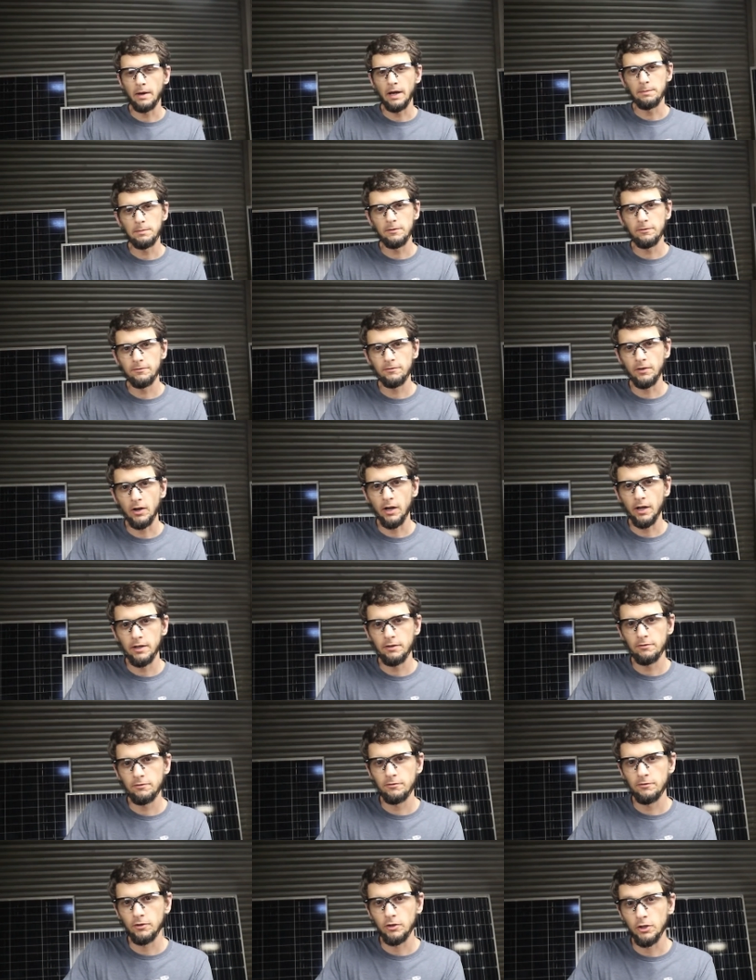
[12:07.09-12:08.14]
might be
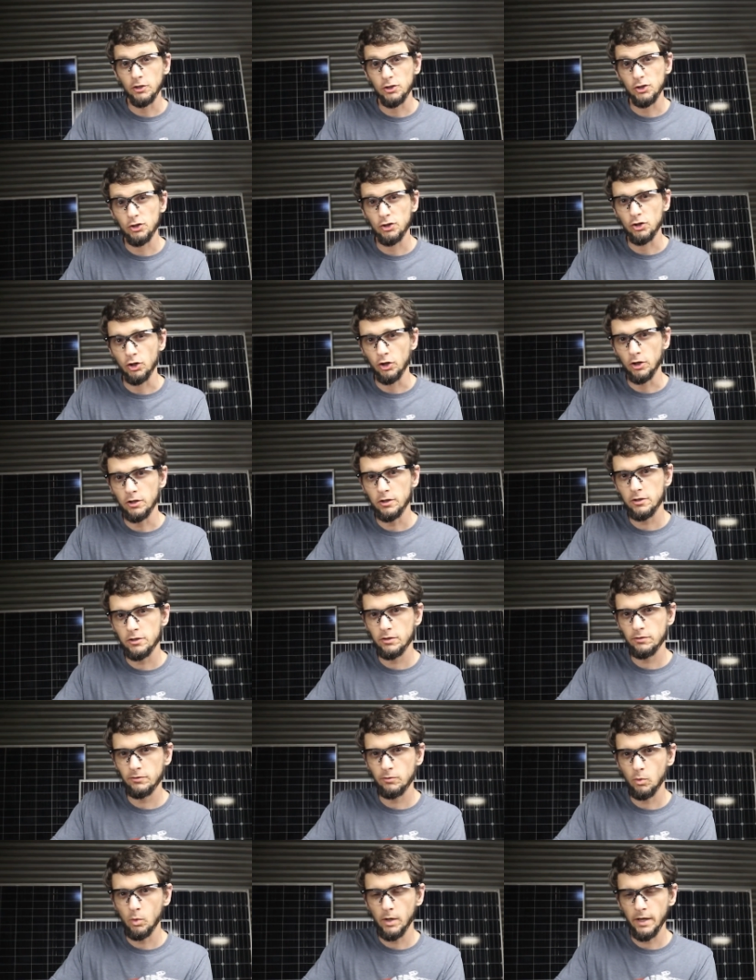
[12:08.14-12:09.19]
fine for a surge
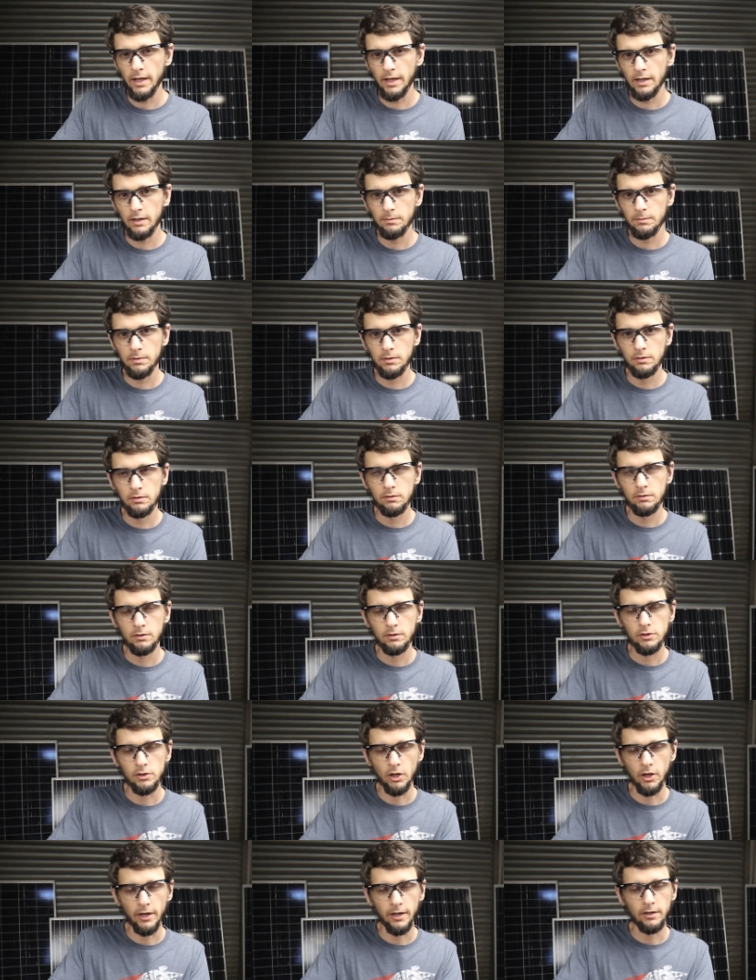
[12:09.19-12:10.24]
of one amp,
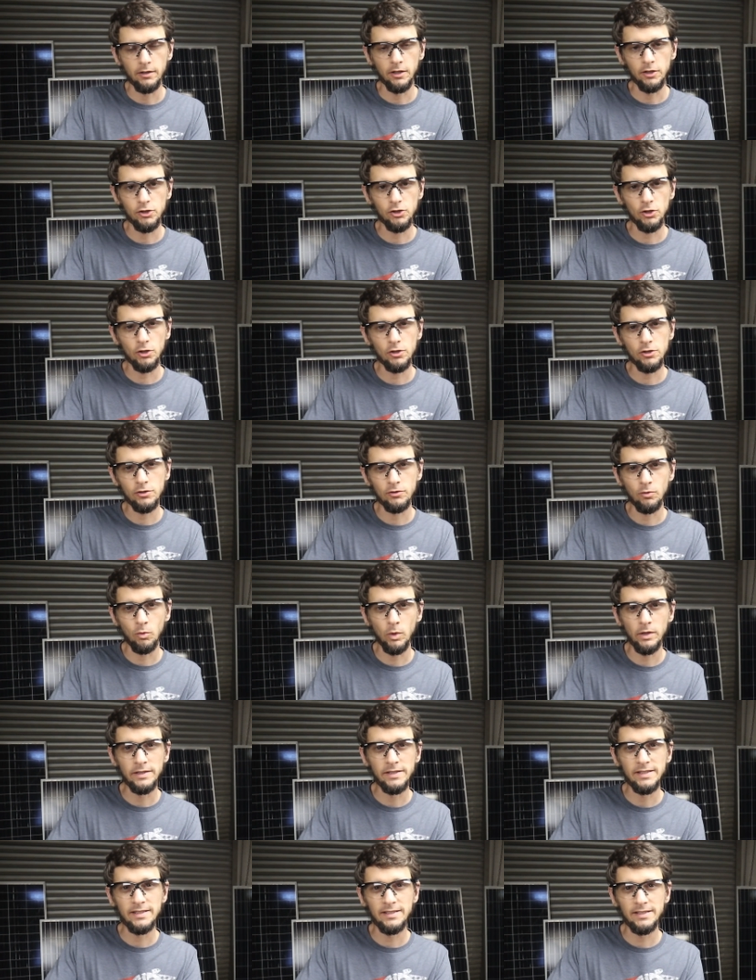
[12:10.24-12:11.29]
sorry, a surge of
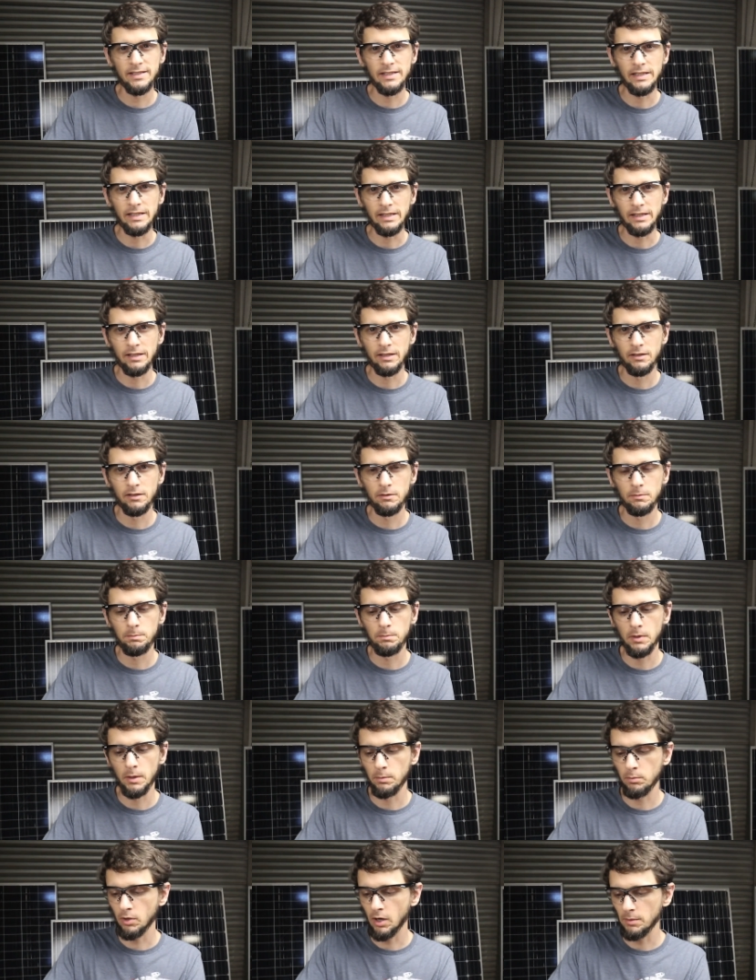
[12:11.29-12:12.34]
one C,
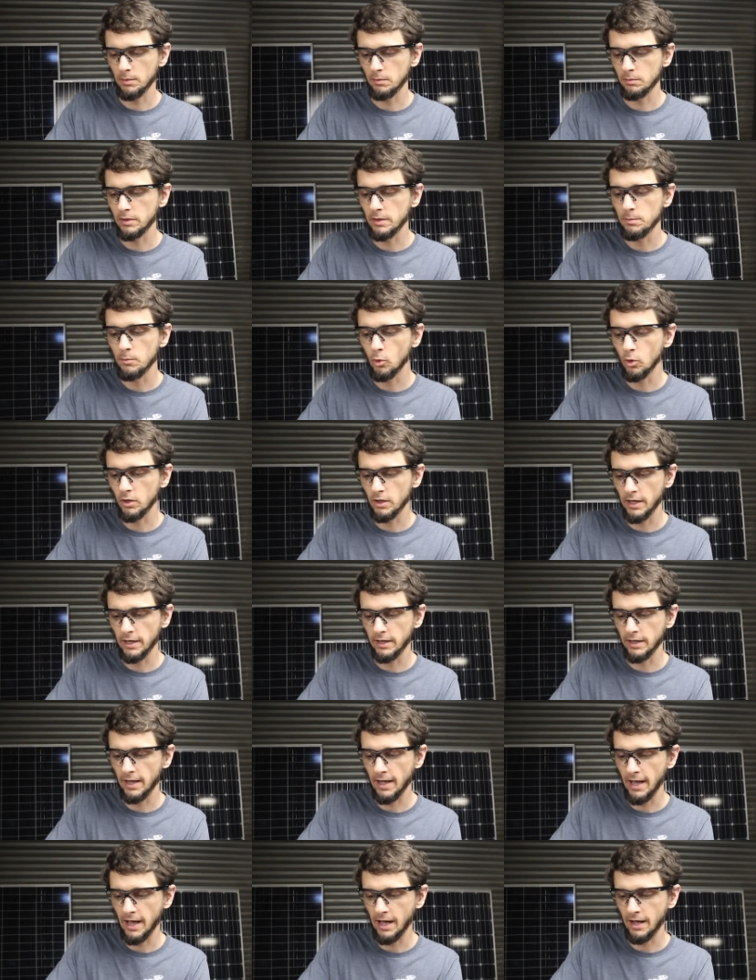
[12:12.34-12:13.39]
but probably more like
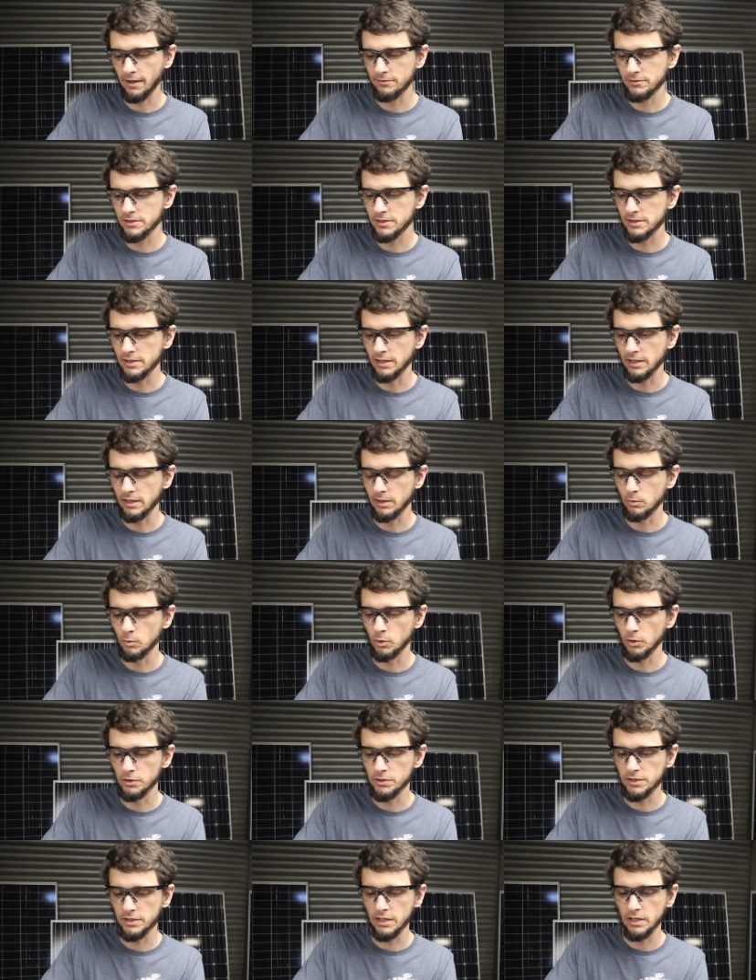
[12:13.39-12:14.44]
a half C. And
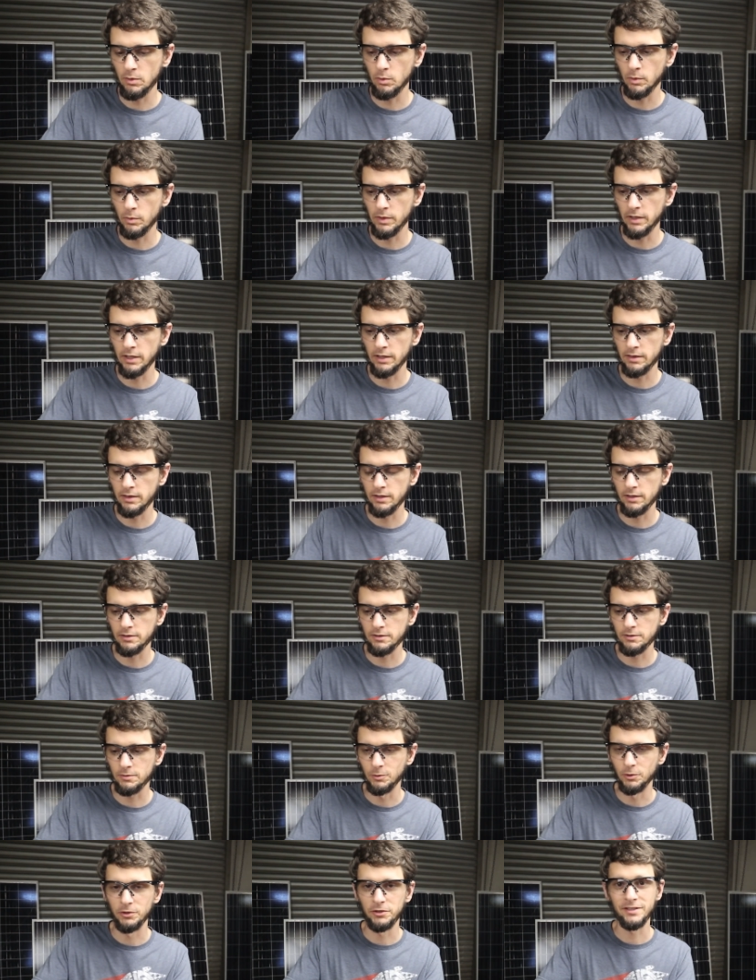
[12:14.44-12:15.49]
we'll see when we get
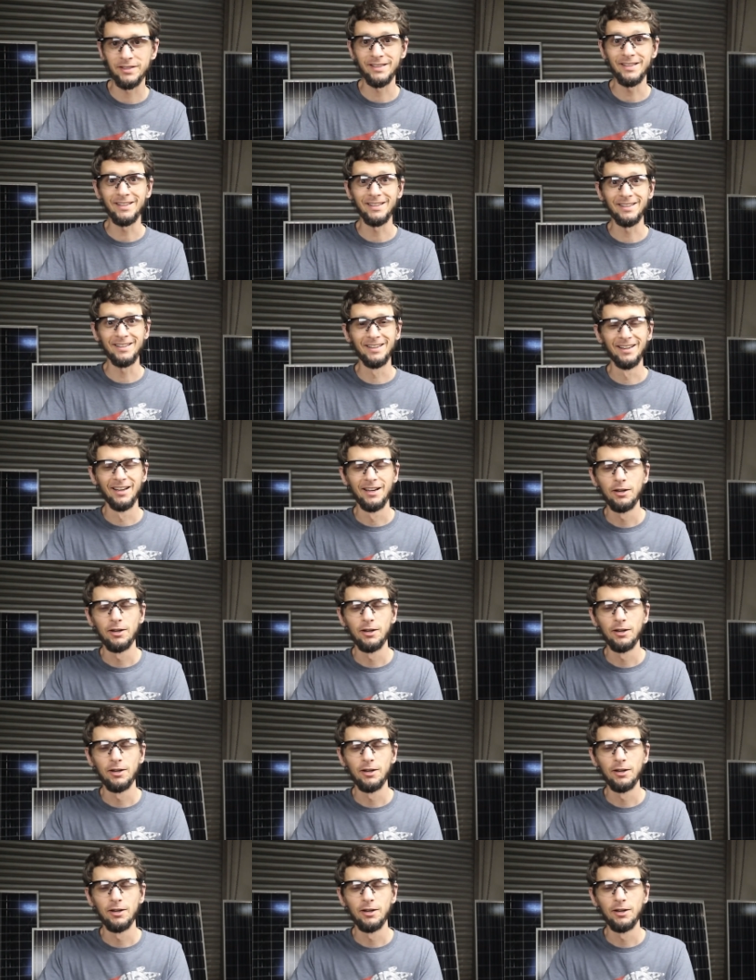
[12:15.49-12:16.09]
this, we'll see